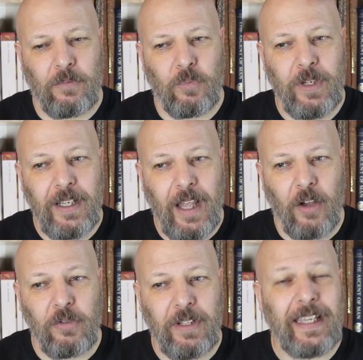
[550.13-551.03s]
we
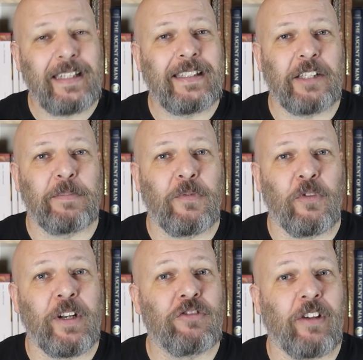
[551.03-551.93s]
know that it exists
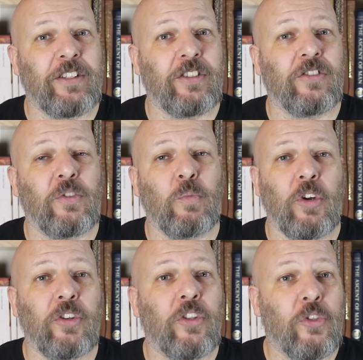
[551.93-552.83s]
before any traces of the
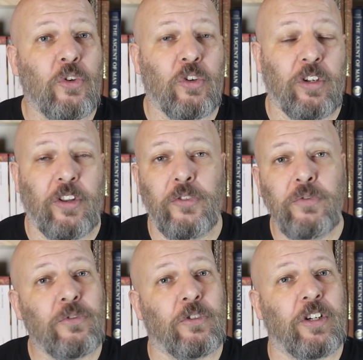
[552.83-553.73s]
word Thor or
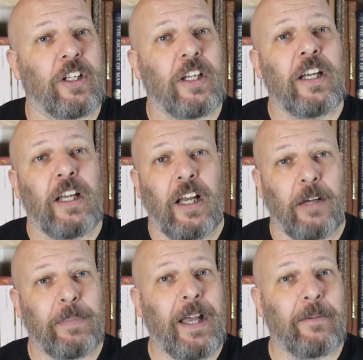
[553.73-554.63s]
Thunora
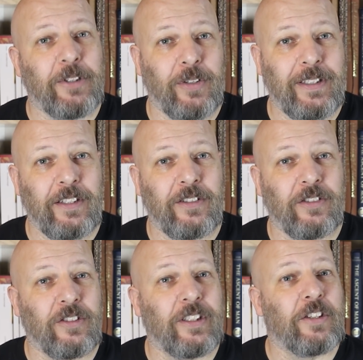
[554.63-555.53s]
uh, come into
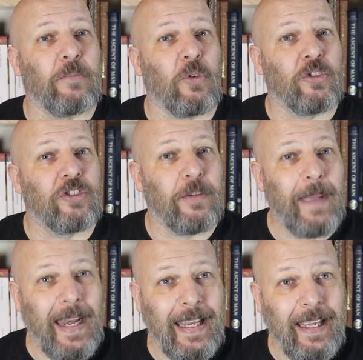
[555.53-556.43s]
existence, because these are more
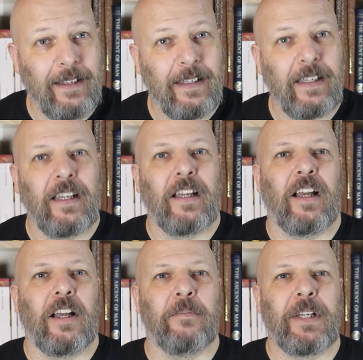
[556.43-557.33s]
Germanic.
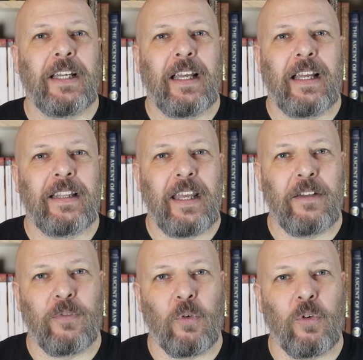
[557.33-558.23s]
Um, and
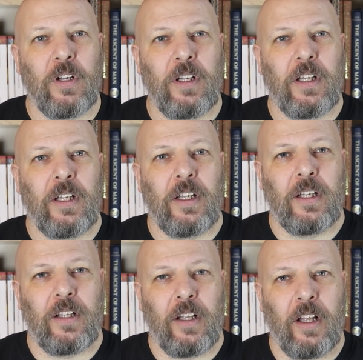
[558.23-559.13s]
therefore,
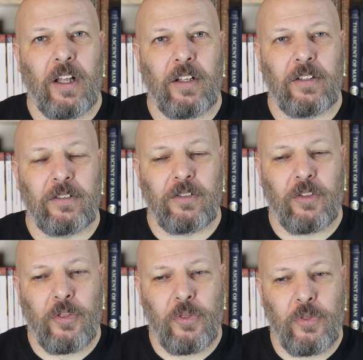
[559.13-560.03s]
uh,
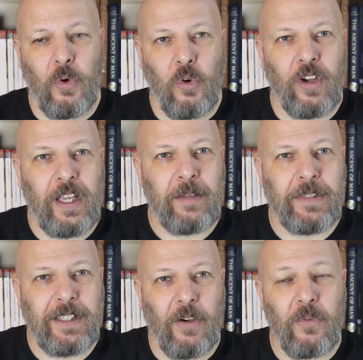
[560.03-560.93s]
Thor
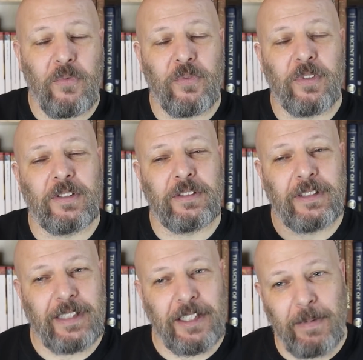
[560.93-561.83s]
himself,
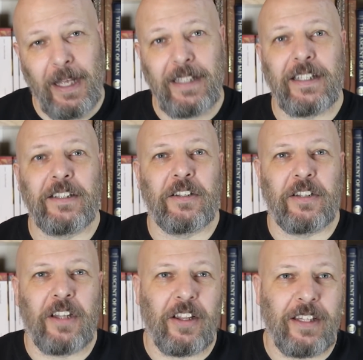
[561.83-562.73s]
as explained
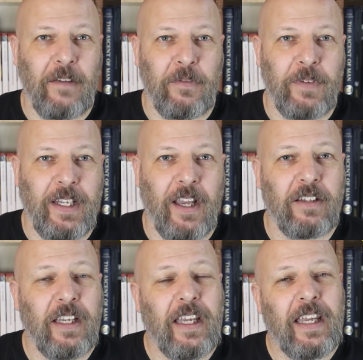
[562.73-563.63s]
in uh, the other video,